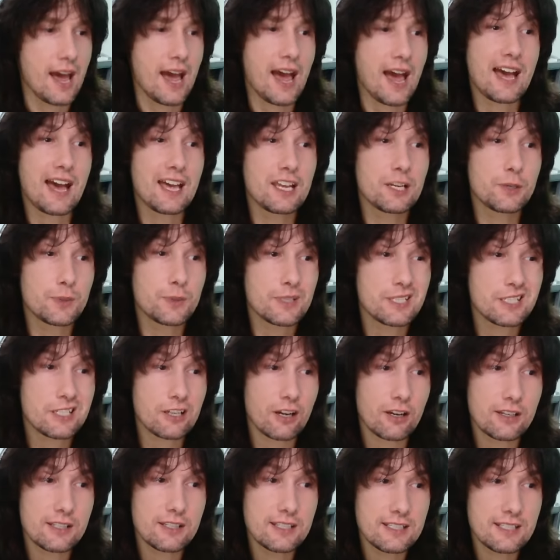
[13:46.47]
and we're
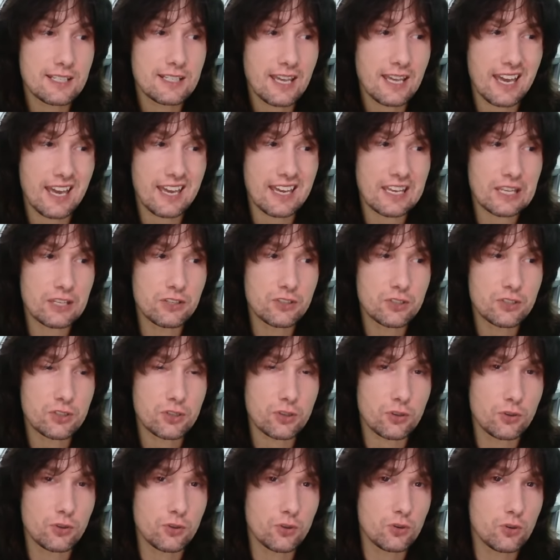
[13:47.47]
starting to get
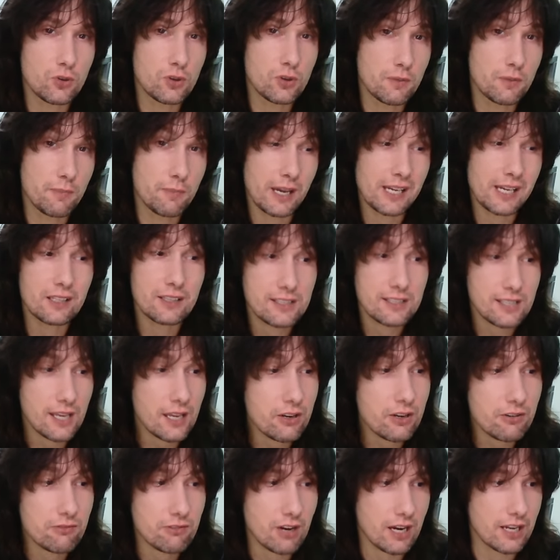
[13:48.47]
into the male
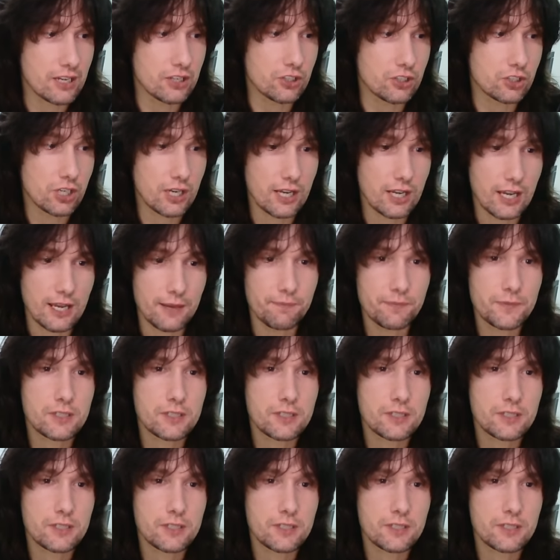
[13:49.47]
tenor range here.